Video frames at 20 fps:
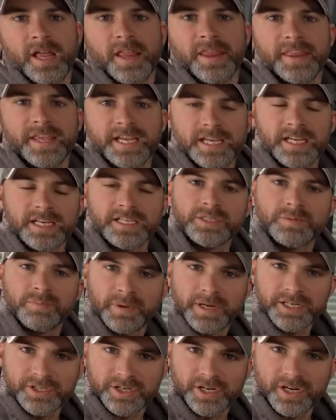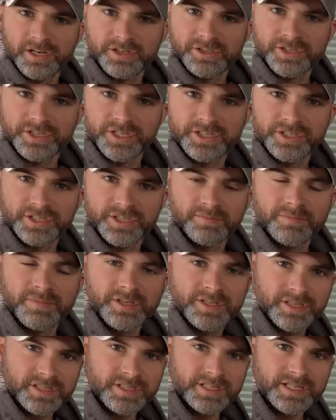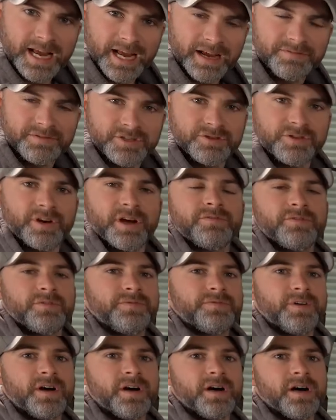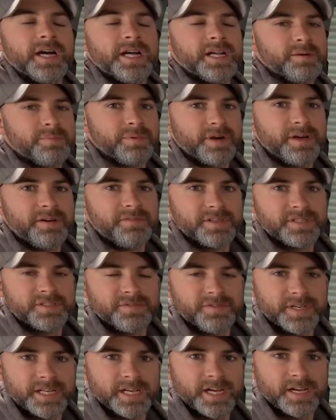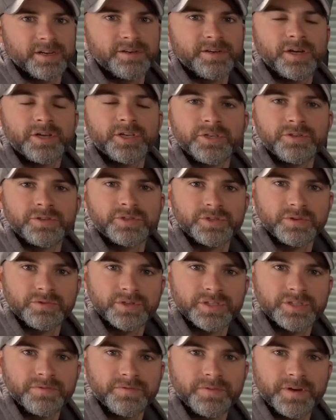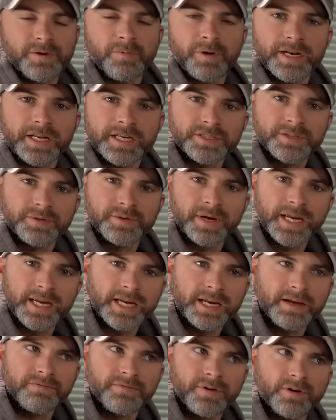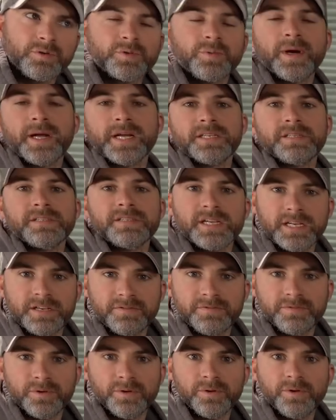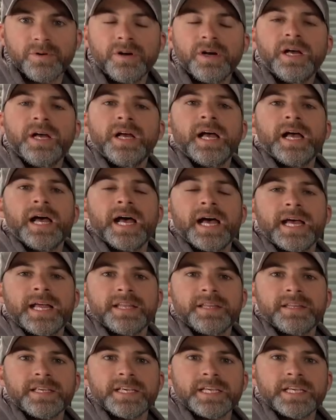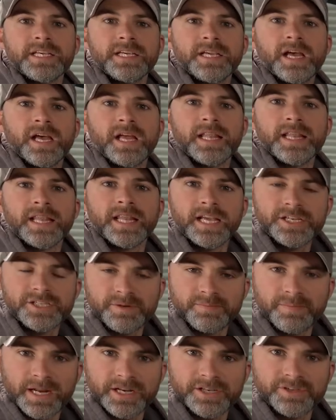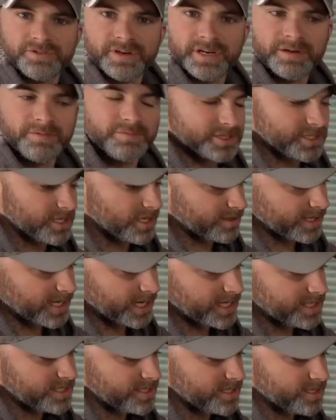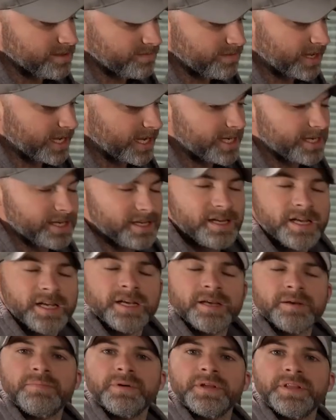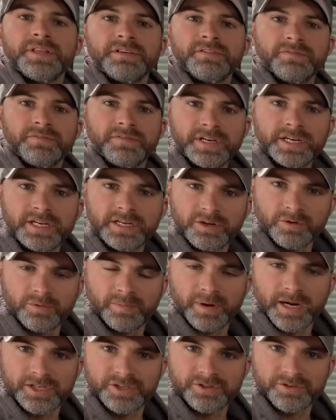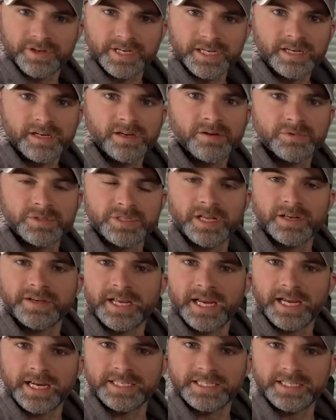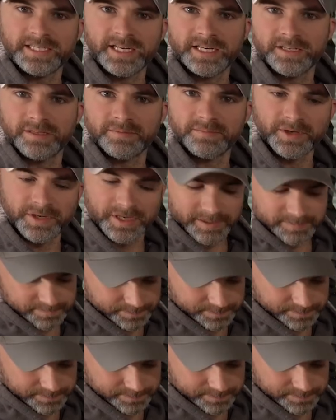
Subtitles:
The split charge system doesn't have to travel far. In a previous video, you saw us fit one into a Volkswagen T4, and the leisure battery was located in the van, but the vehicle battery was located under the bonnet.